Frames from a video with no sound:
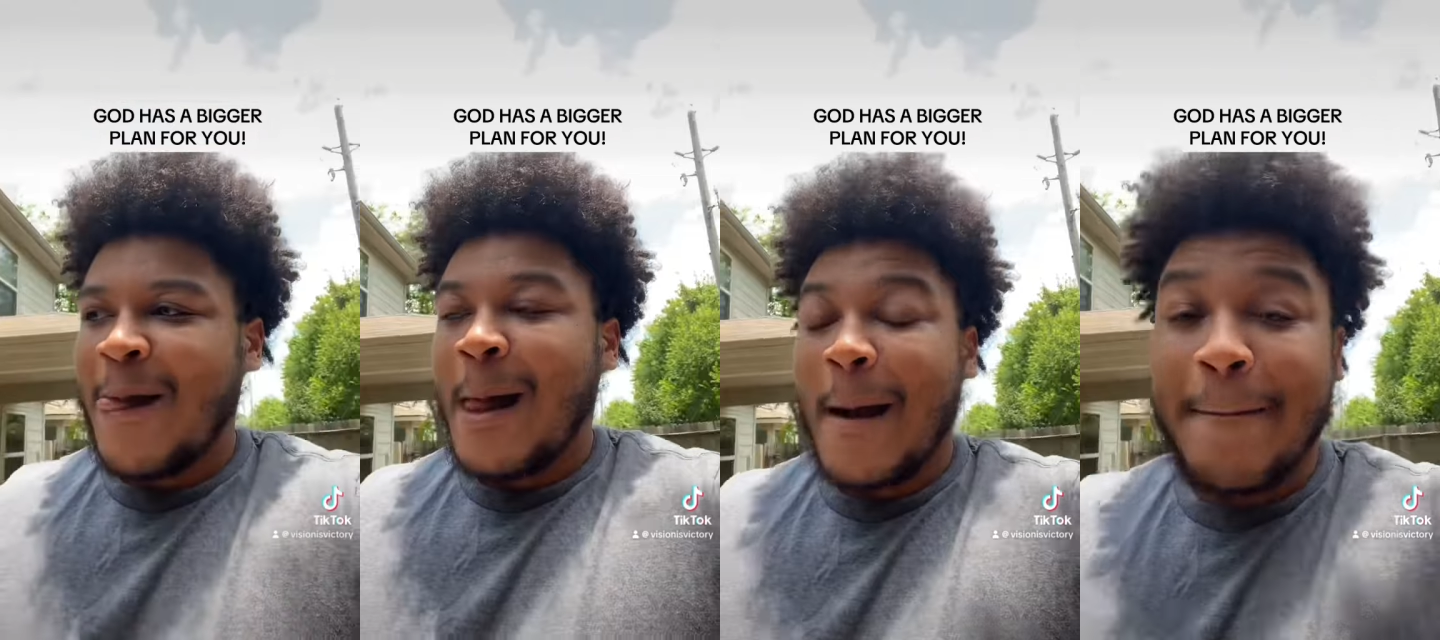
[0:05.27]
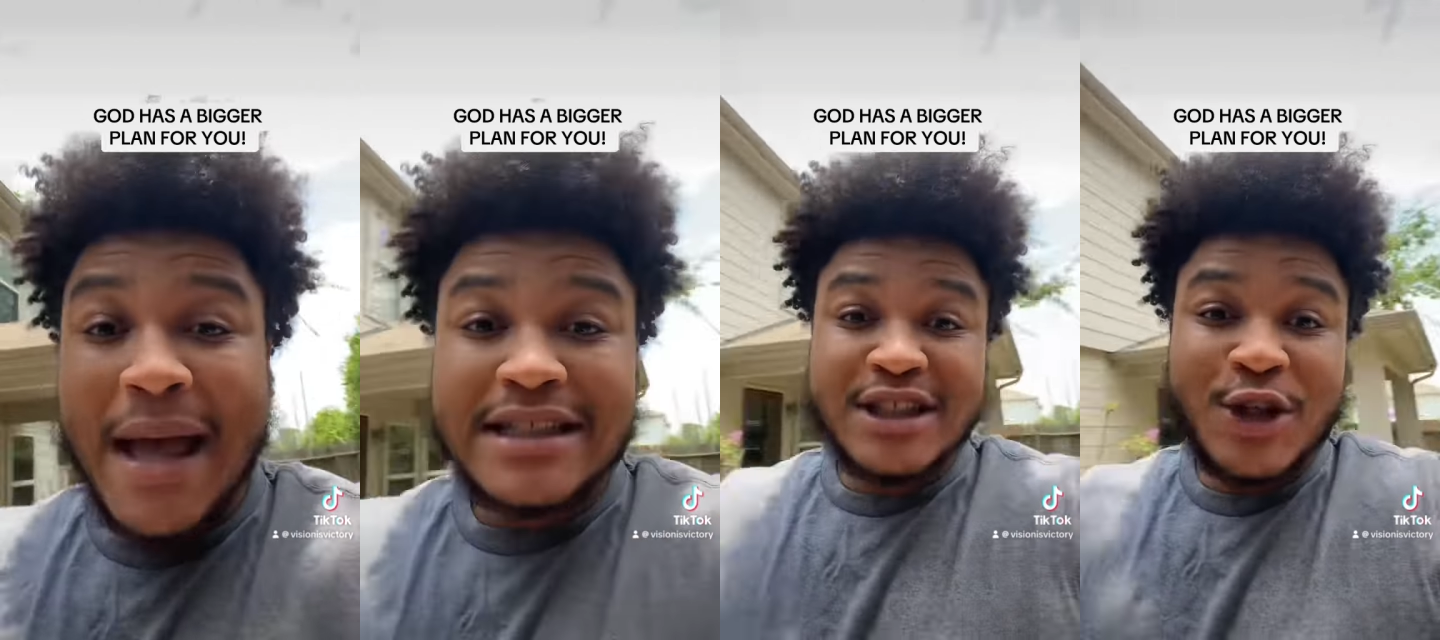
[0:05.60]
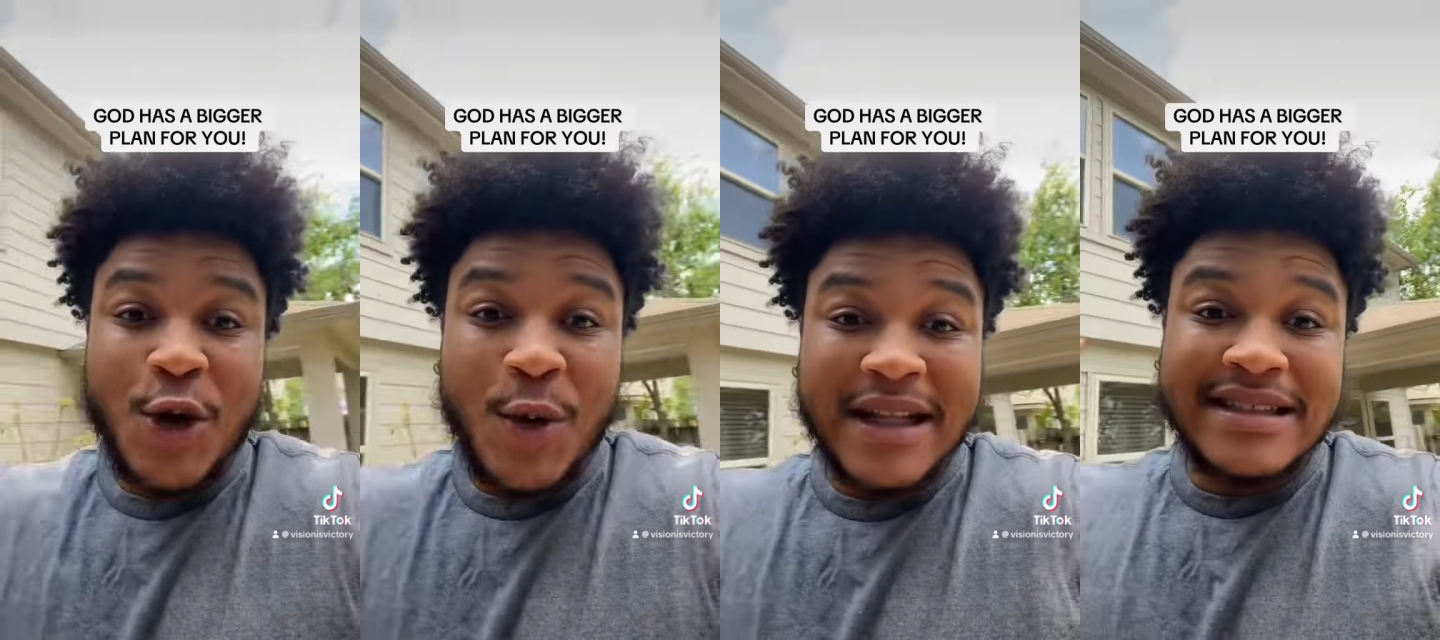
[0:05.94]
Imagine
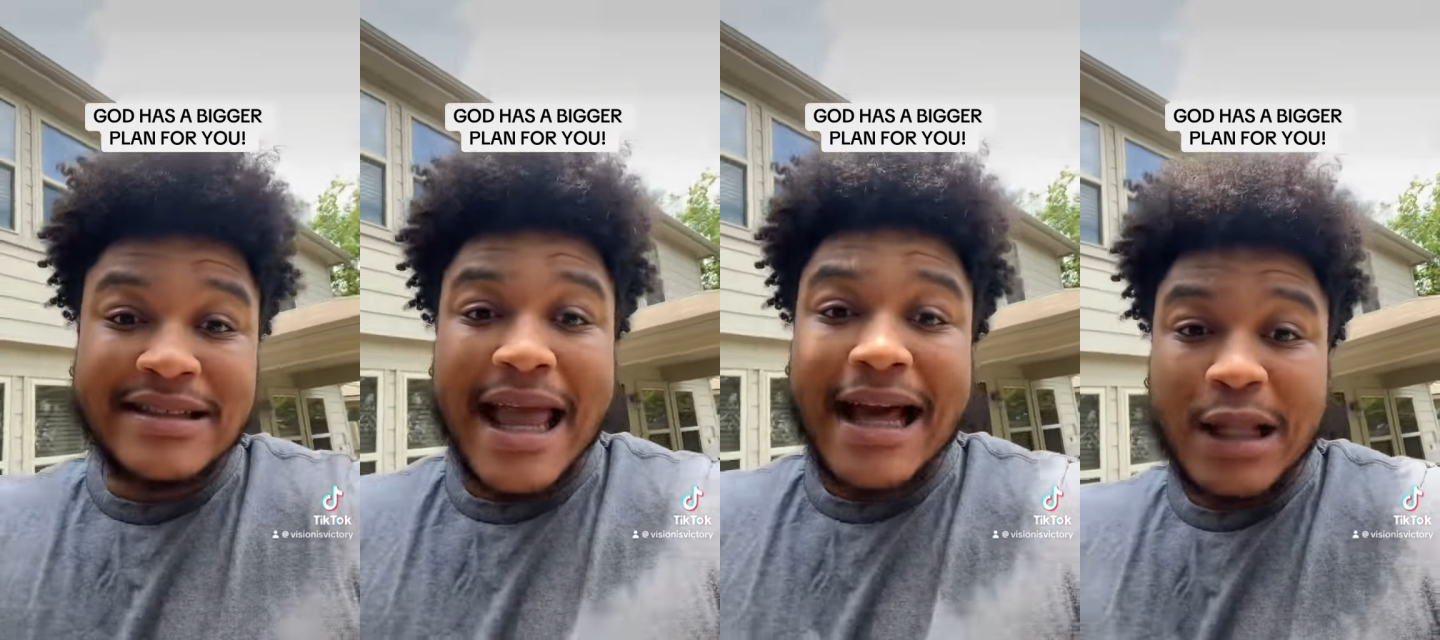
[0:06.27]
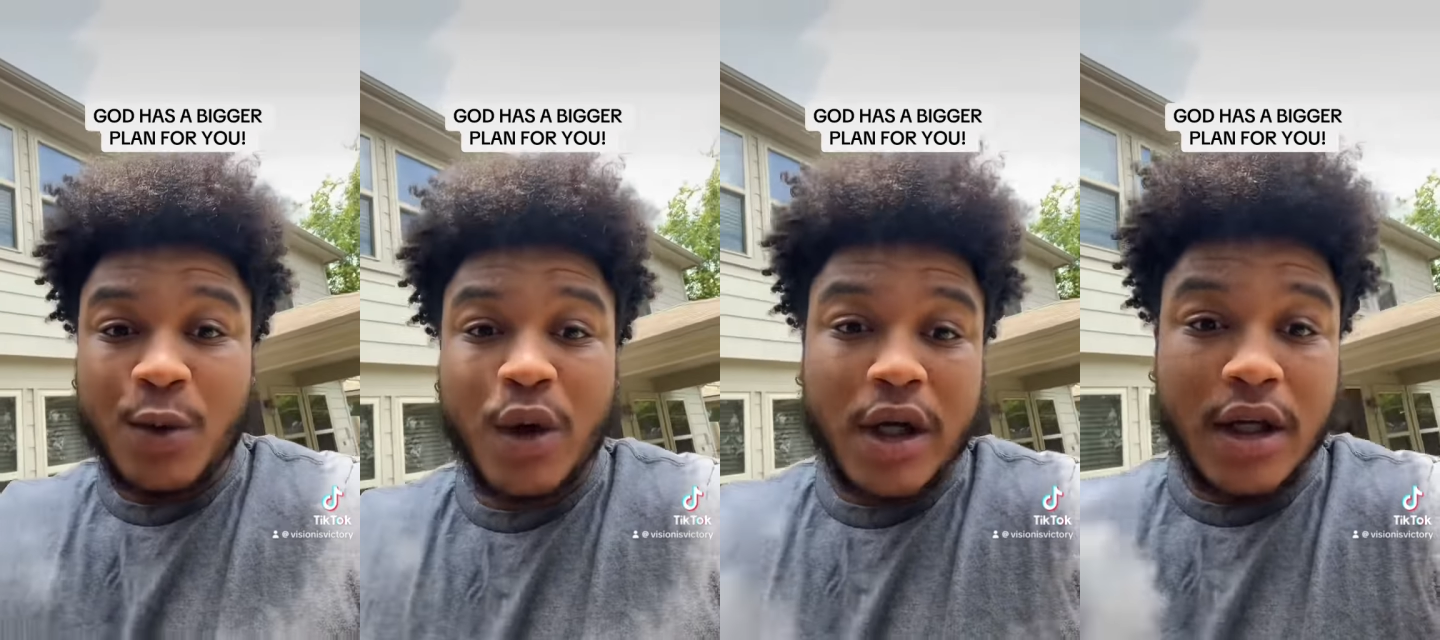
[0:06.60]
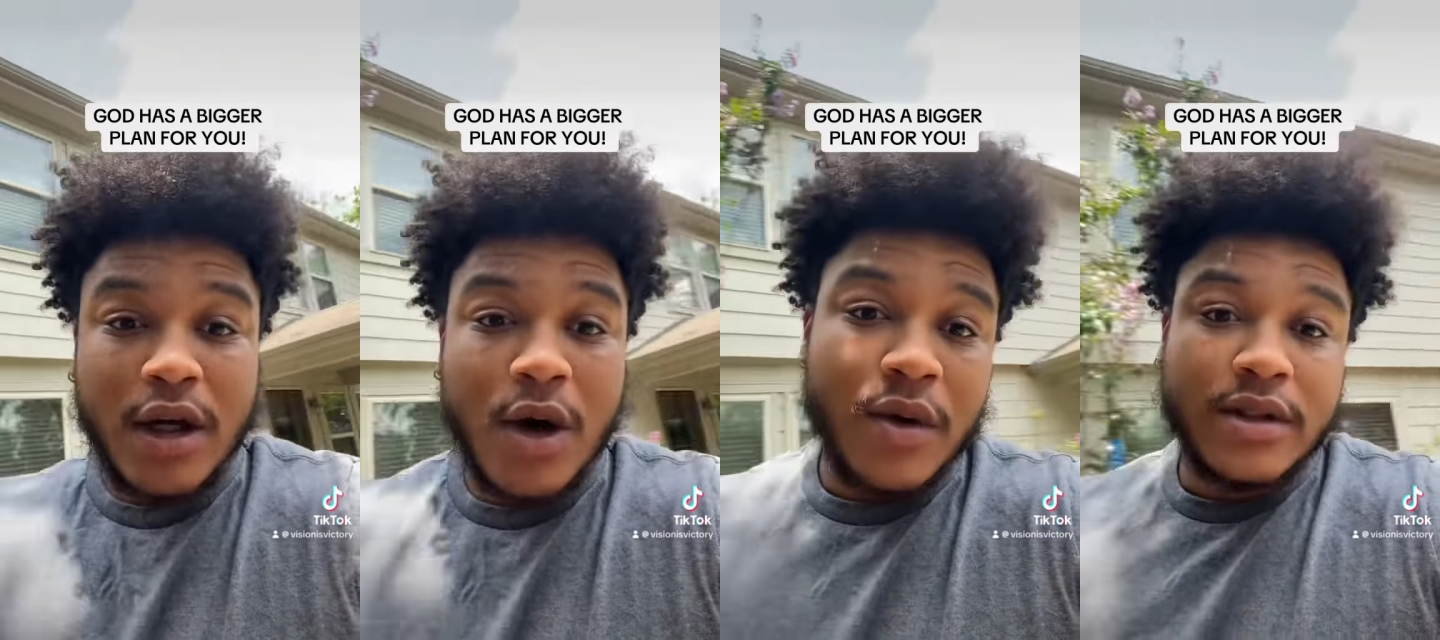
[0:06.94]
knowing exactly where you're
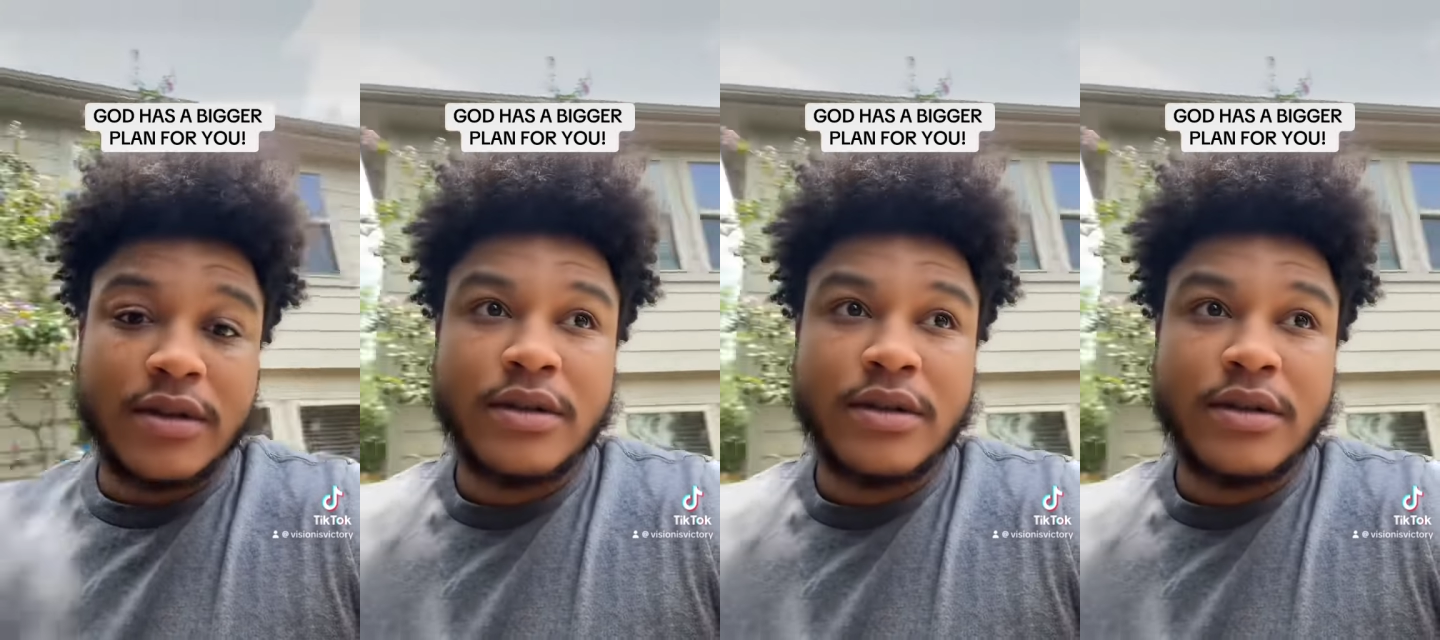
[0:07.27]
going.